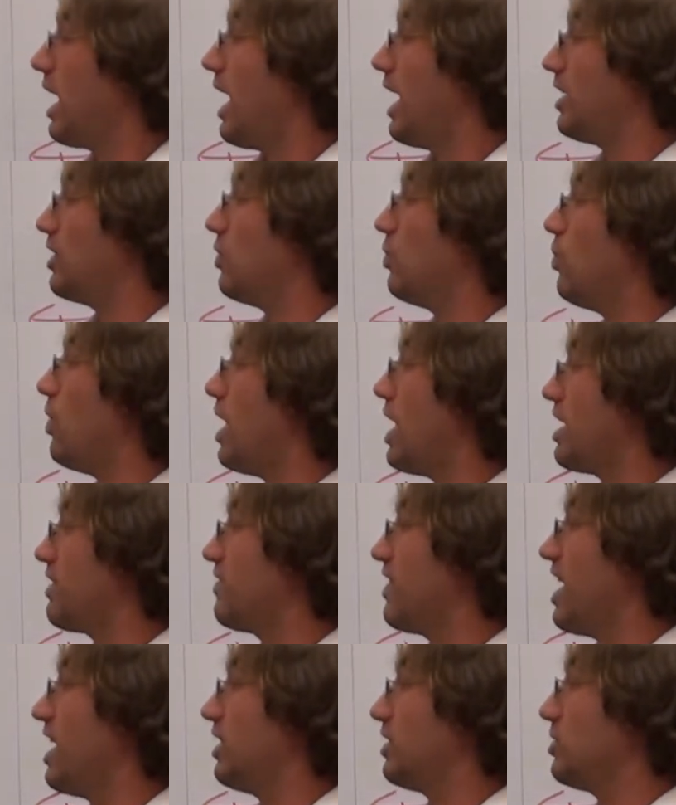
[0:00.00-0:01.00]
and a y
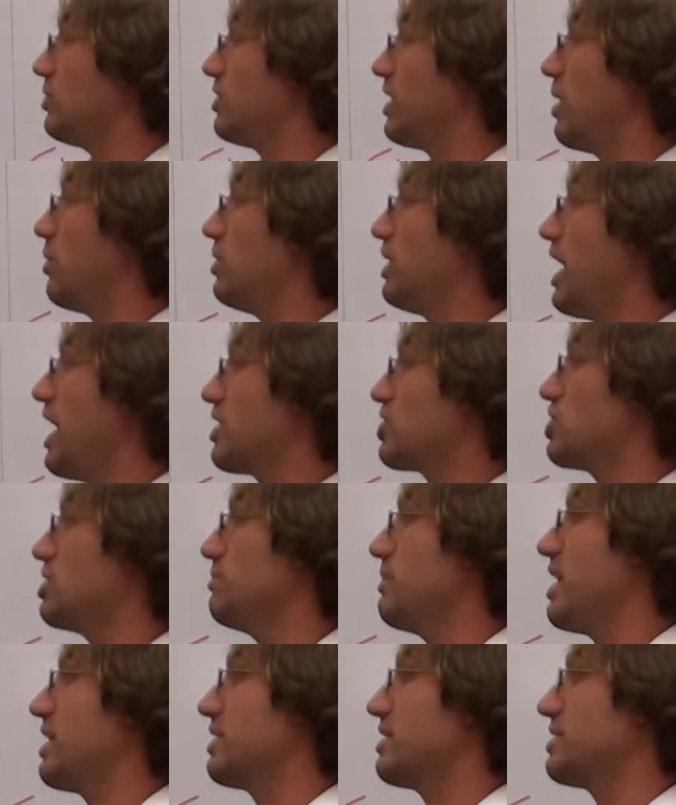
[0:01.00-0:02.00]
value that will
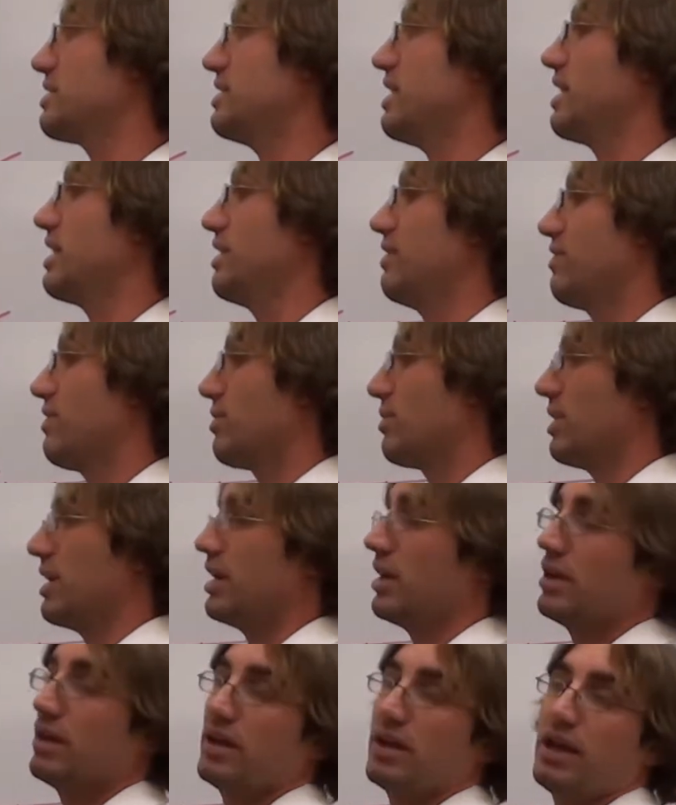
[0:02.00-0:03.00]
actually make this negative
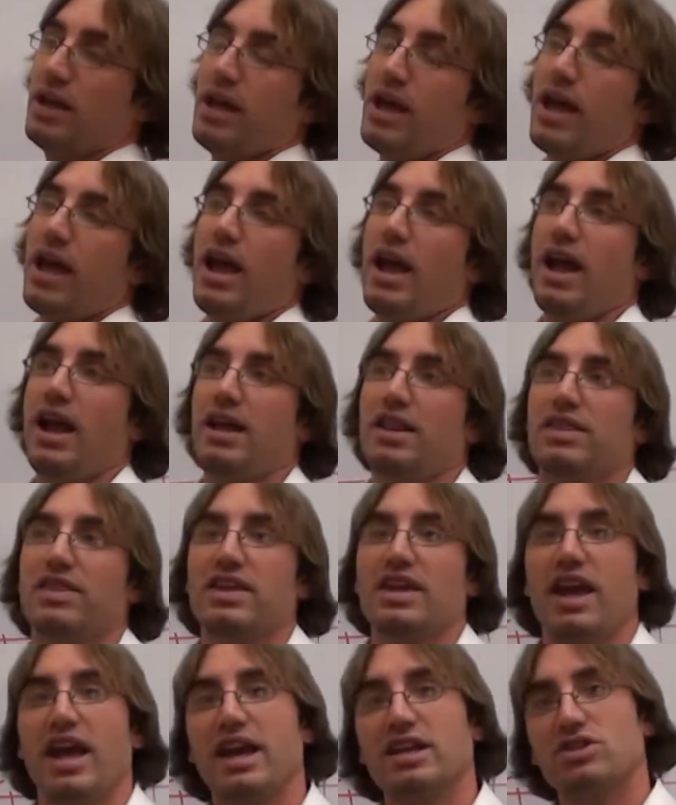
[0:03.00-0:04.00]
3. And
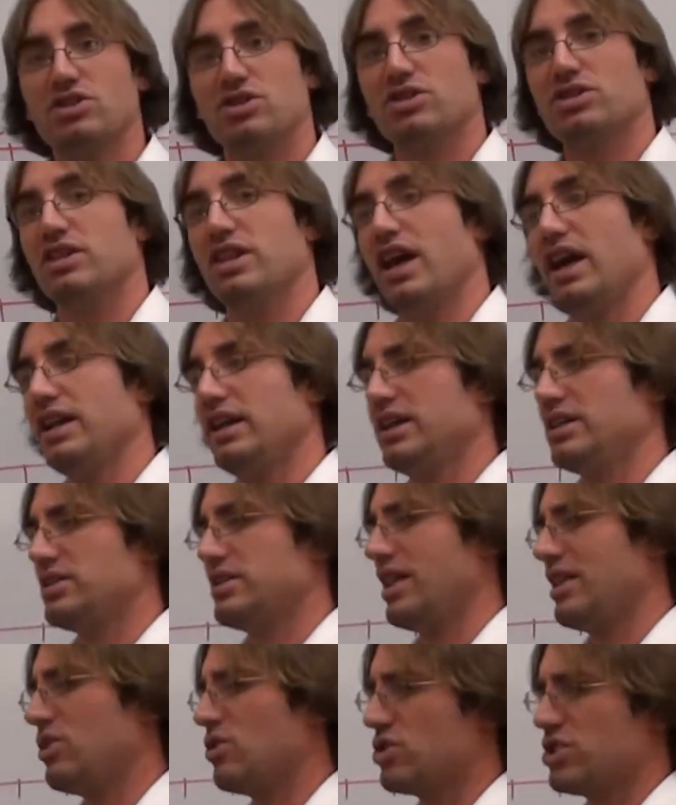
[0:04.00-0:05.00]
the answer to that is
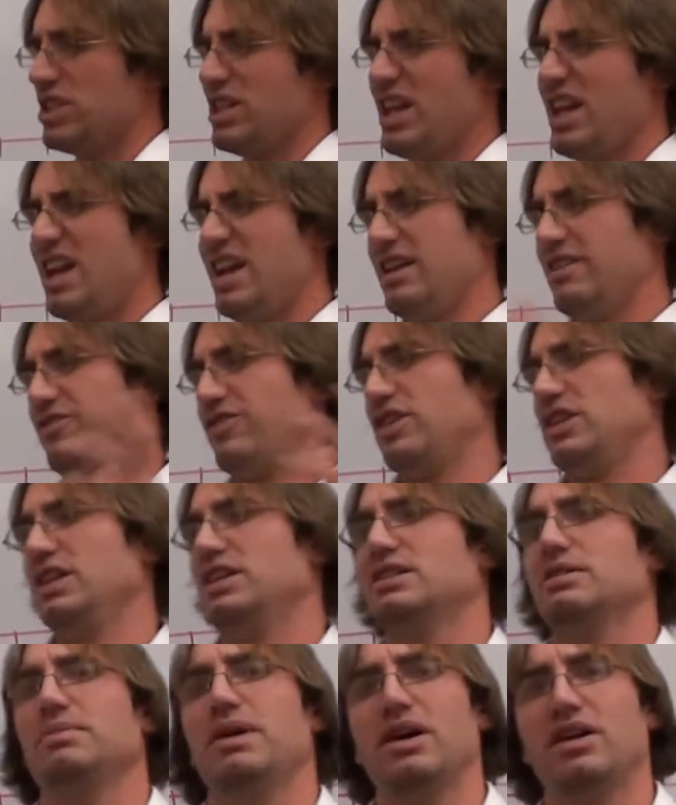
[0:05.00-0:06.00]
that there's an
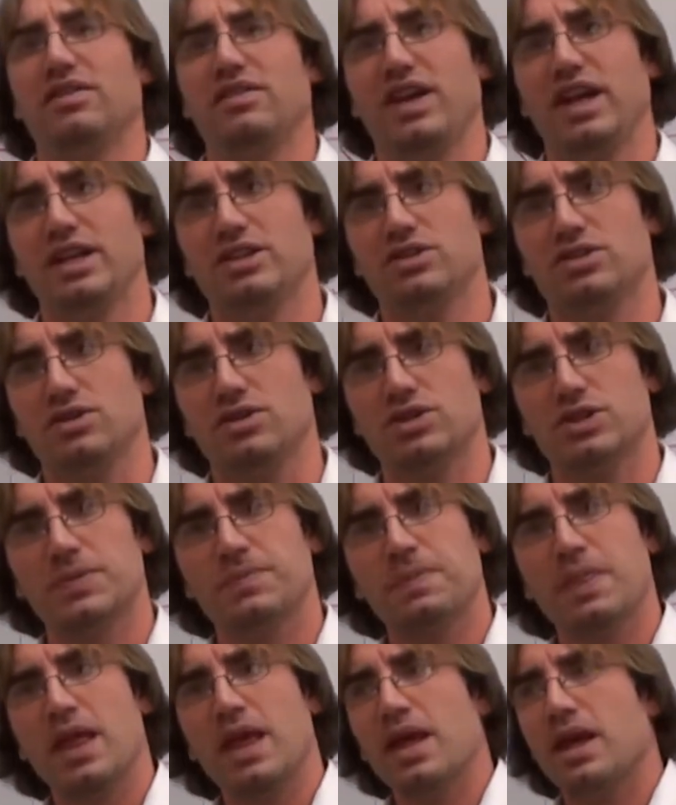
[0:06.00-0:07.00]
infinite amount of
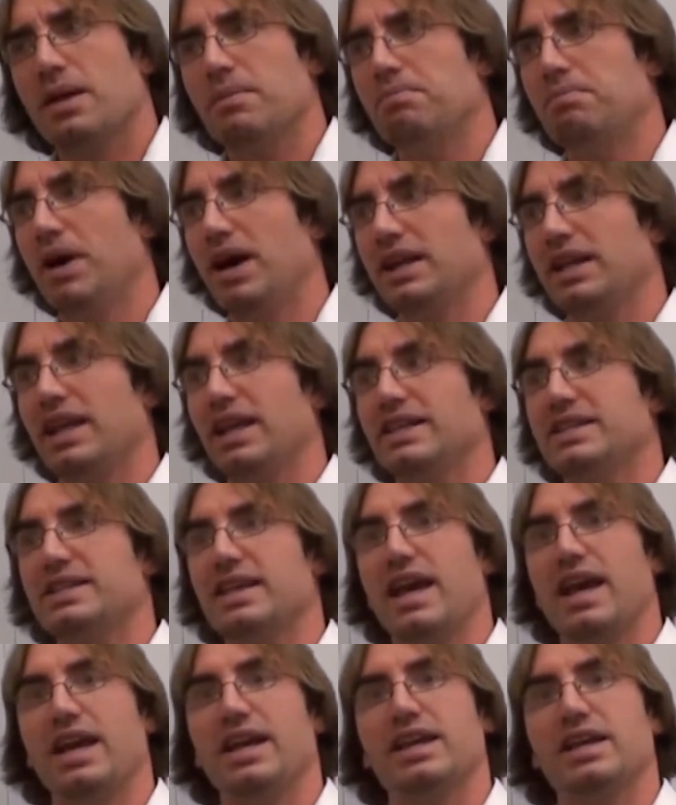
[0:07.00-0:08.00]
answers, but it's
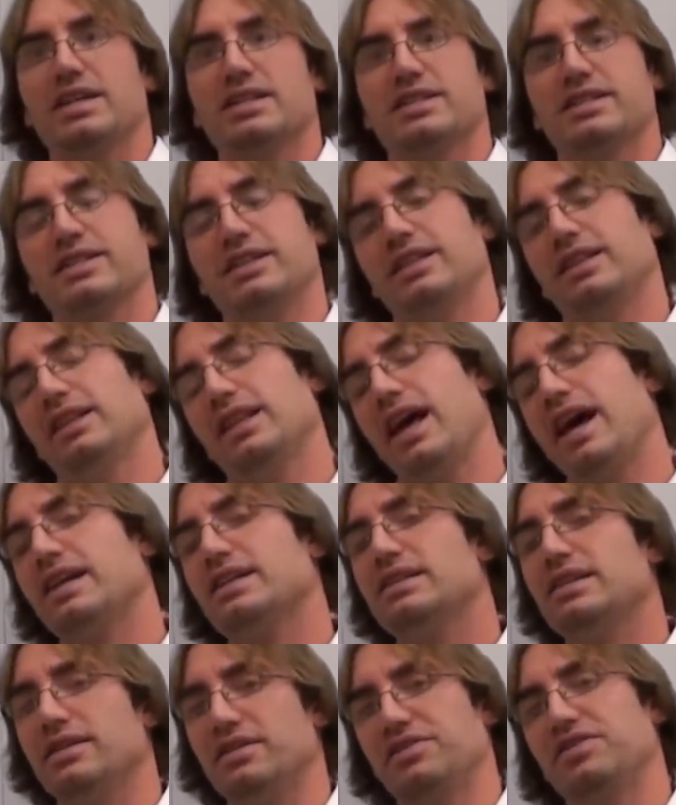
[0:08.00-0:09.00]
a
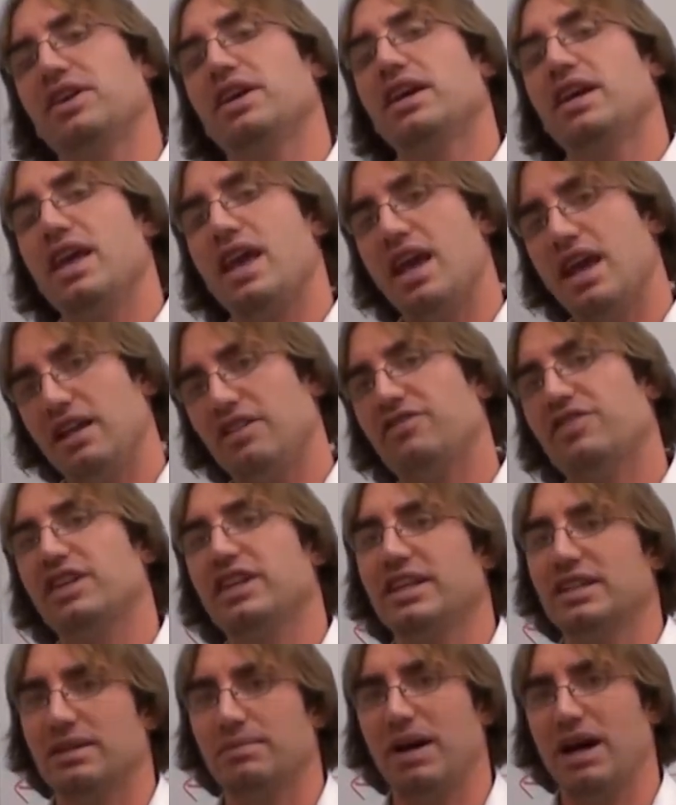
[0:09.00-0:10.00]
selective
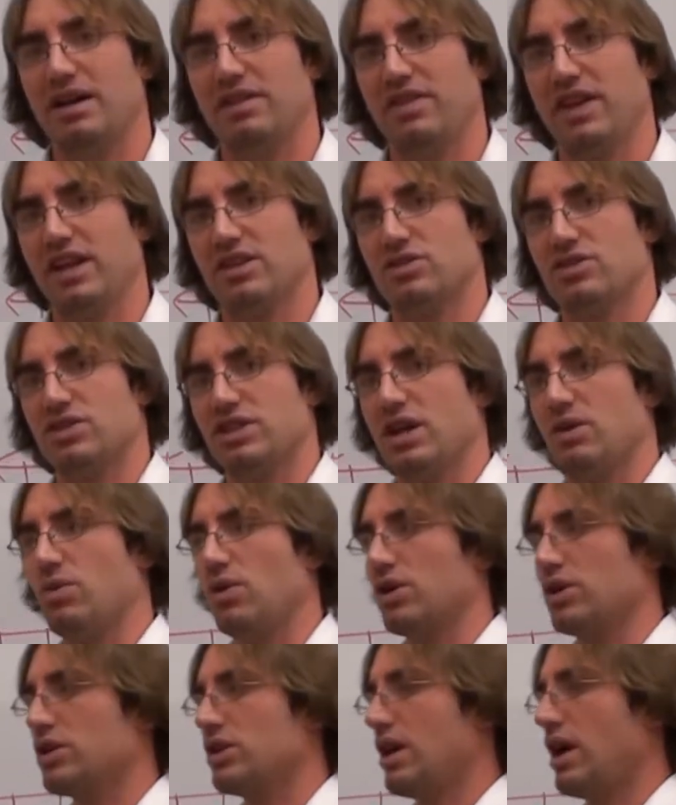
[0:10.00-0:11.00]
infinite amount of answers that
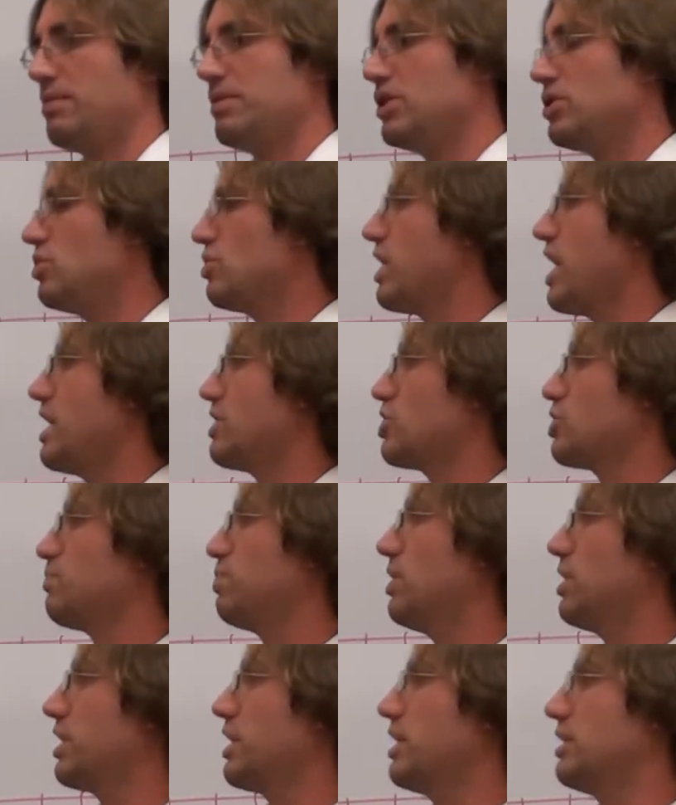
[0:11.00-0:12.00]
work. I mean, you can't just
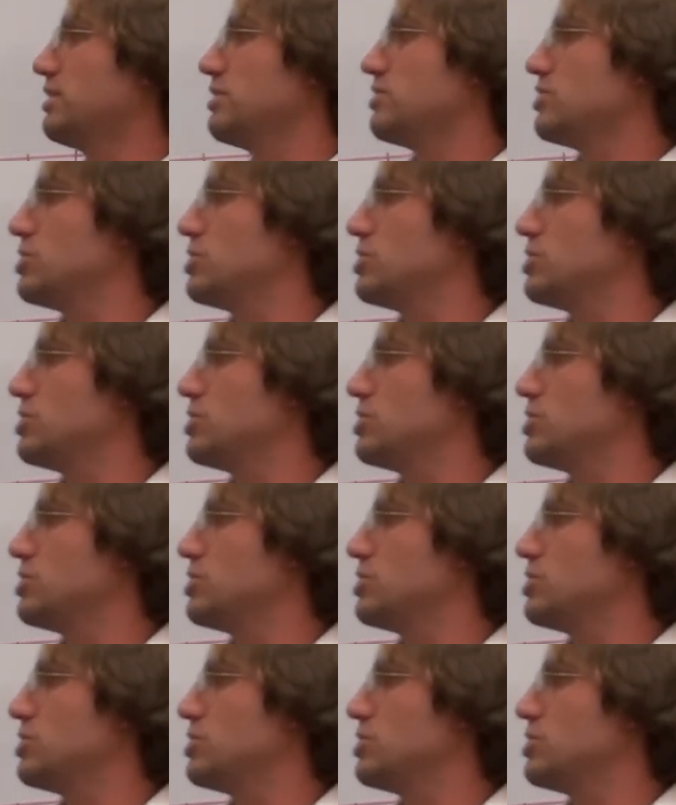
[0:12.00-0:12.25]
plug in